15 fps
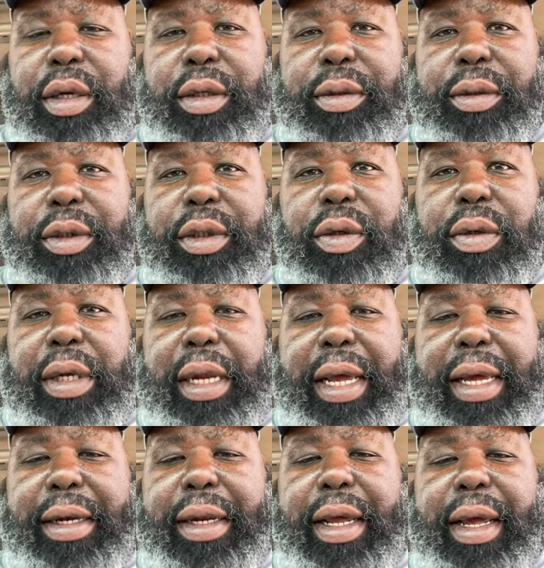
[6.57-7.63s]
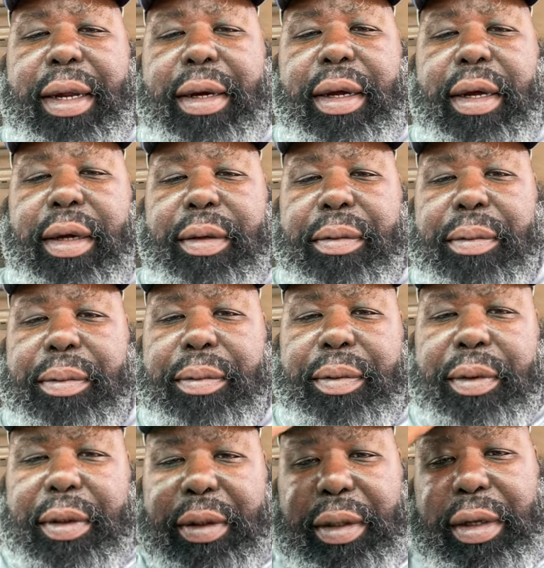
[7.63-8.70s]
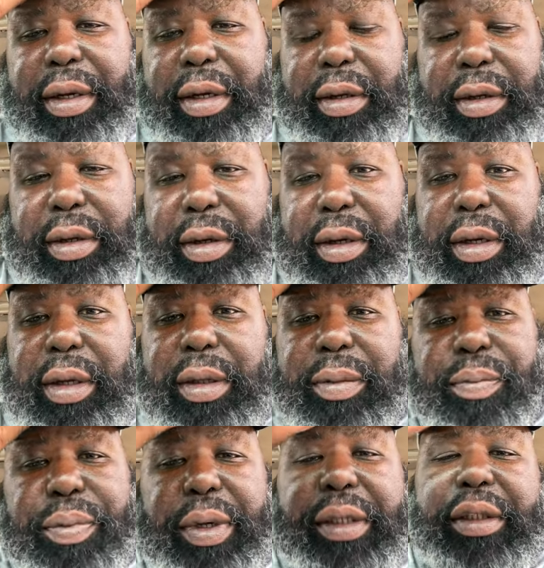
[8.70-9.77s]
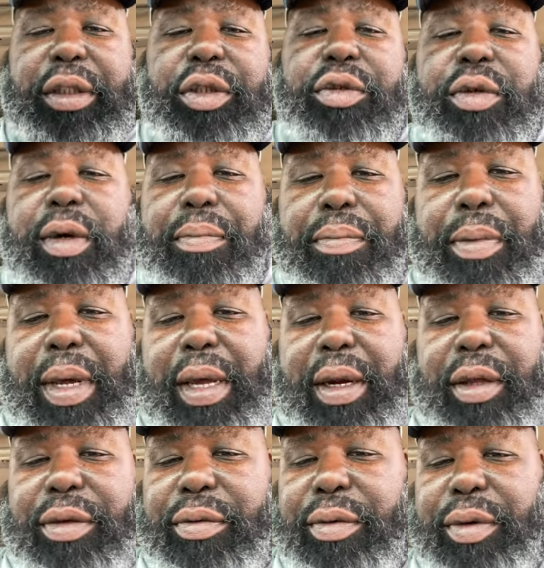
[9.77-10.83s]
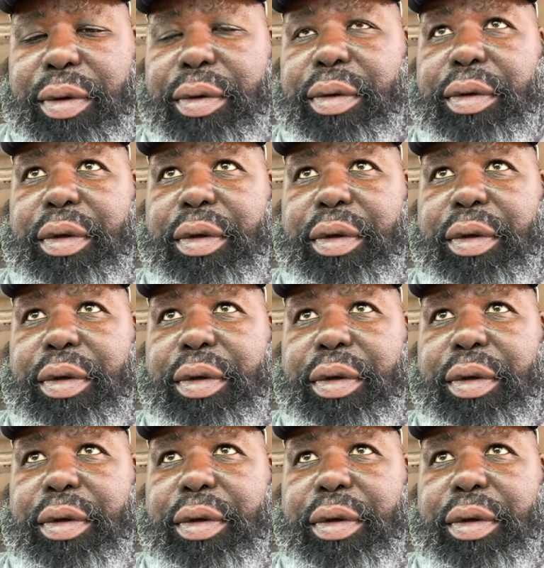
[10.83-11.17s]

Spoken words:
So glad that President Trump made it through